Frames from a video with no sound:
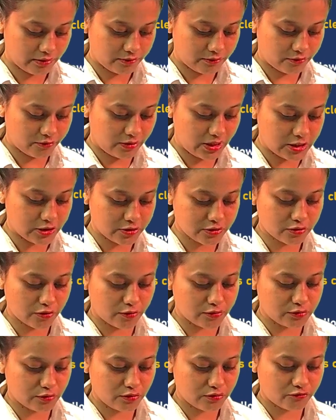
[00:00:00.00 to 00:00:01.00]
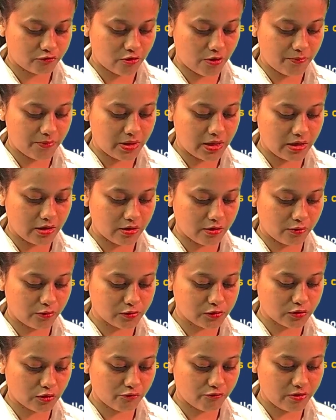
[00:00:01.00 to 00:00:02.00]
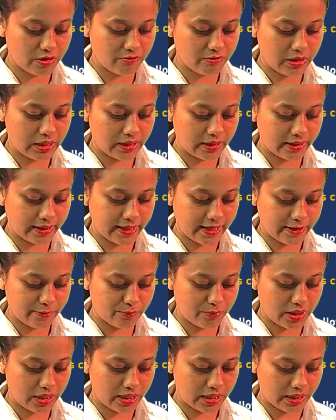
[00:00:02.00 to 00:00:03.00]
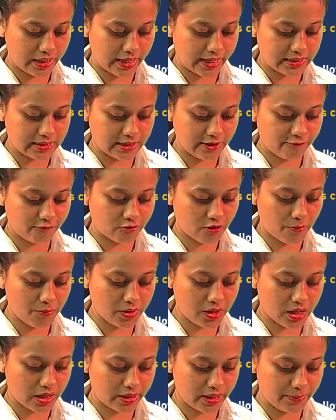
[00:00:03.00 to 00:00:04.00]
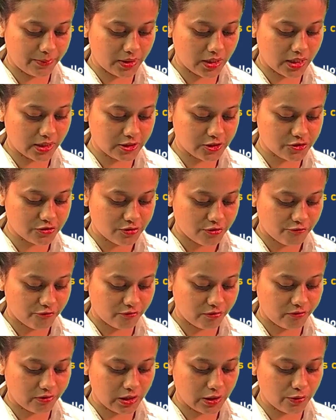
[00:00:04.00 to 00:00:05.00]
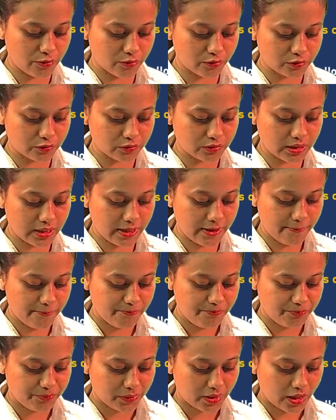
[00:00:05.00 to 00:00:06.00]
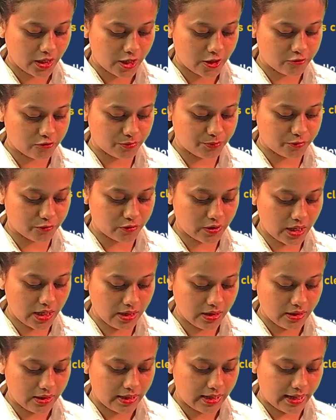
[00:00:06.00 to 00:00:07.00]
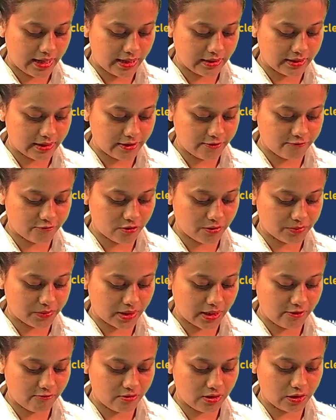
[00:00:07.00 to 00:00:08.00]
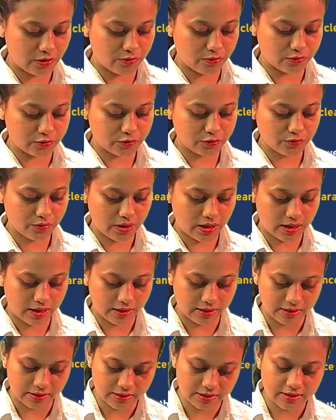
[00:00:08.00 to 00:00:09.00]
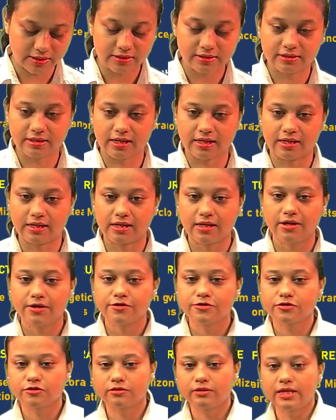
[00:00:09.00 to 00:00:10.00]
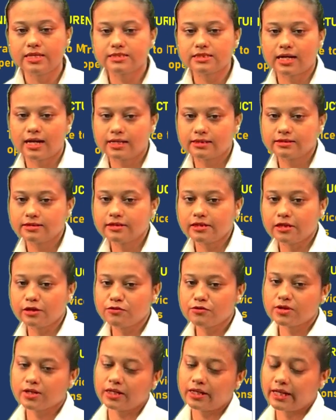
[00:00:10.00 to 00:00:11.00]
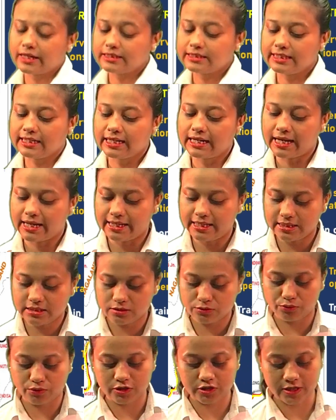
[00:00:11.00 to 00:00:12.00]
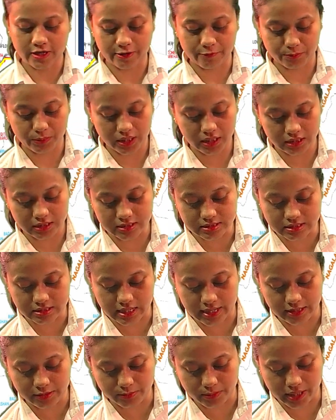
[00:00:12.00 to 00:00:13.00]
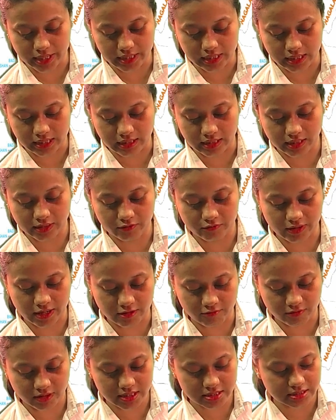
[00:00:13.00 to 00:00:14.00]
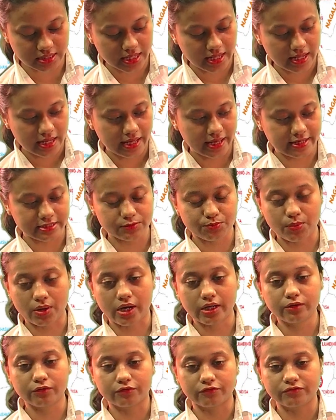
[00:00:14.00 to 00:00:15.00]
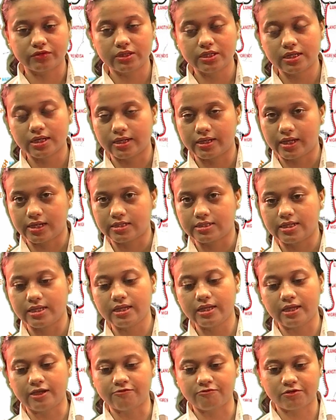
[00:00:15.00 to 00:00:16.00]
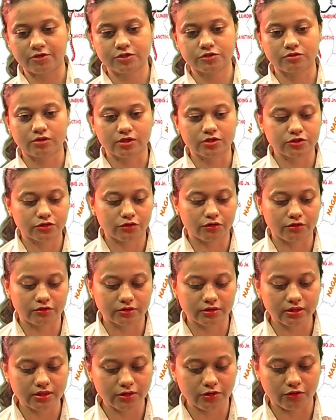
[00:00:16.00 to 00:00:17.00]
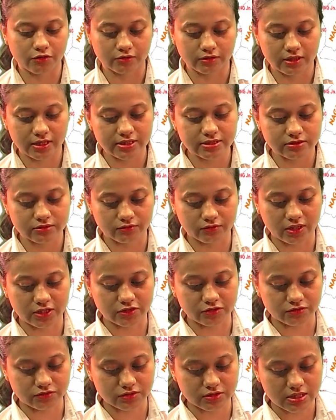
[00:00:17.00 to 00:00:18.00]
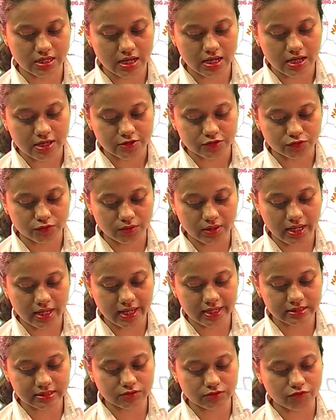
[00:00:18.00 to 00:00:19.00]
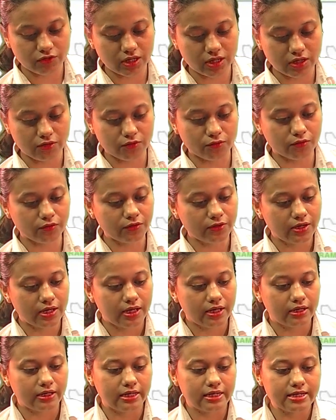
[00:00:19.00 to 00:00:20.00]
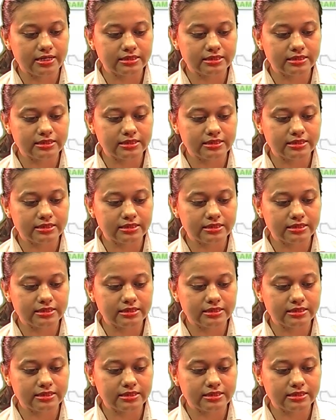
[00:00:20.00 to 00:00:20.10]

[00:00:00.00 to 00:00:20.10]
regions also. From here also we will again be connecting from Karimganj. We will go to the Tripura, and then from there we'll go to Agartala. So these are the new connecting lines which have been designed by Indian Railways as part of the connecting infrastructure on the northeast regions. So next we know it is